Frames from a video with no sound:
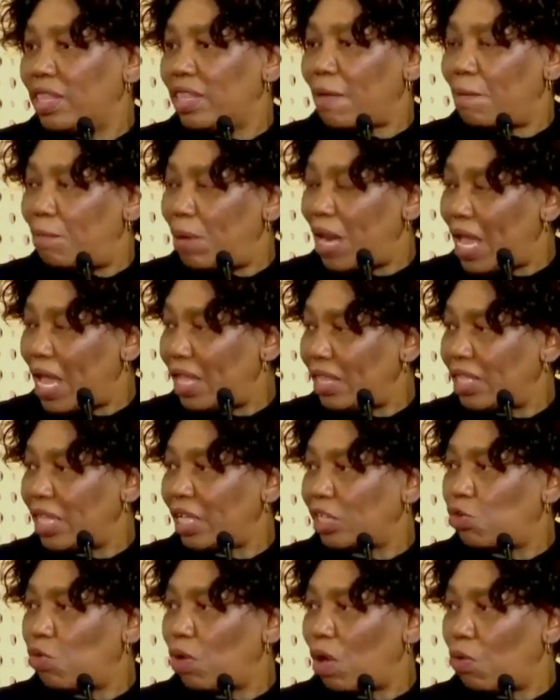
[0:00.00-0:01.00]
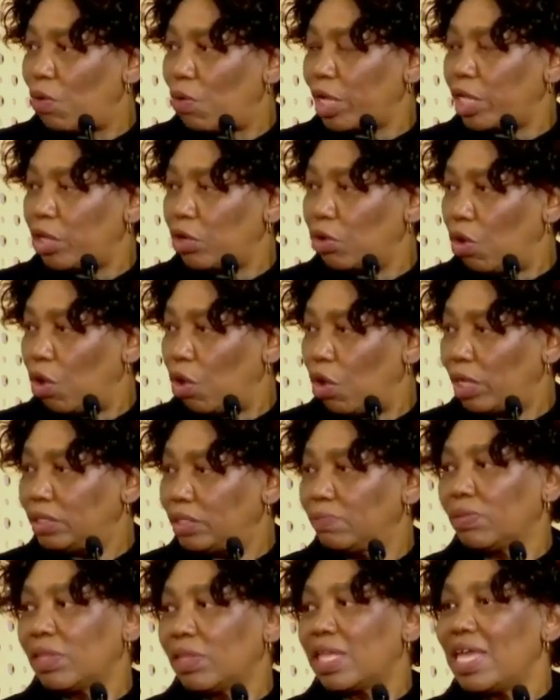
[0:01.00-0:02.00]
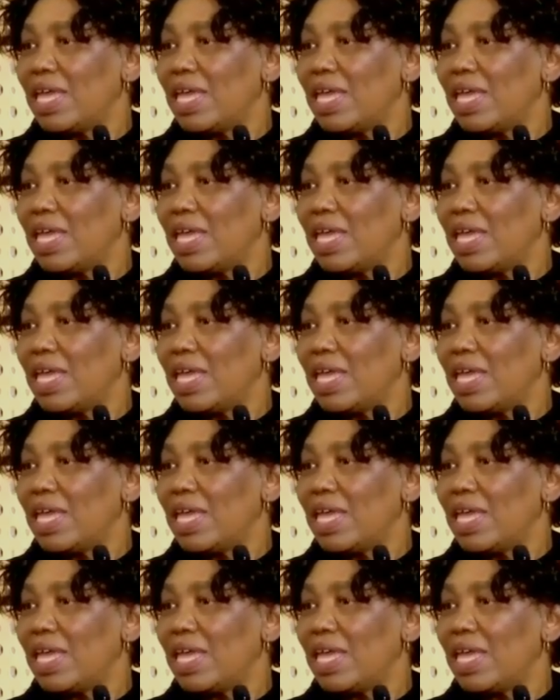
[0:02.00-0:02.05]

the plan that we are working on